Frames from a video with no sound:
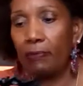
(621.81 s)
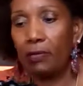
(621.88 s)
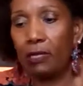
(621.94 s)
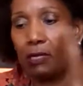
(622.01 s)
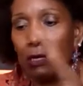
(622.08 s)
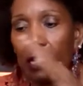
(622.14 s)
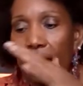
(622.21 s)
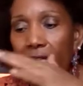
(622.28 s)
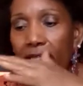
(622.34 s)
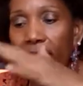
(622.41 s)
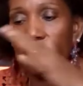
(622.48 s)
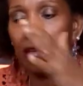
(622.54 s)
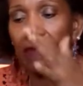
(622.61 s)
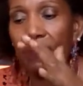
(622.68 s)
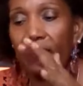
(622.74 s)
look as
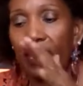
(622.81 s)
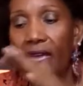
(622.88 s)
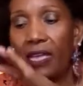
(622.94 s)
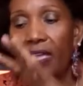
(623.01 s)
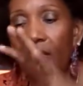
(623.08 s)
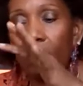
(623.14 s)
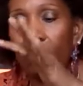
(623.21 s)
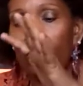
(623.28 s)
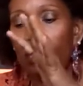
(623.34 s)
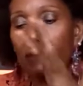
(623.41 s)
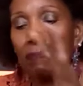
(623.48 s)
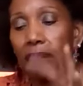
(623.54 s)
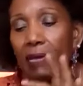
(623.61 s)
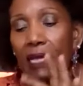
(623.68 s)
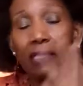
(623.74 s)
if that it was
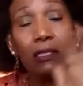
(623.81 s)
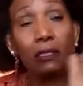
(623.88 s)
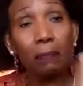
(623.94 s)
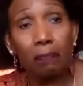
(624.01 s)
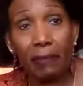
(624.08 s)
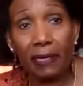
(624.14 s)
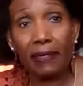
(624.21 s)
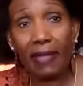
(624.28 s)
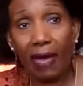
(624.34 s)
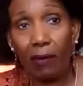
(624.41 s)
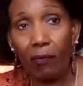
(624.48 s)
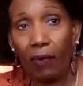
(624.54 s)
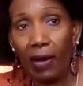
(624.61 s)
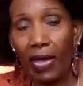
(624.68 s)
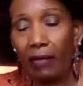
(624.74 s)
meant to be
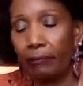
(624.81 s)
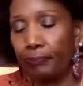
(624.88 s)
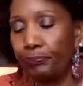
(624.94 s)
that way.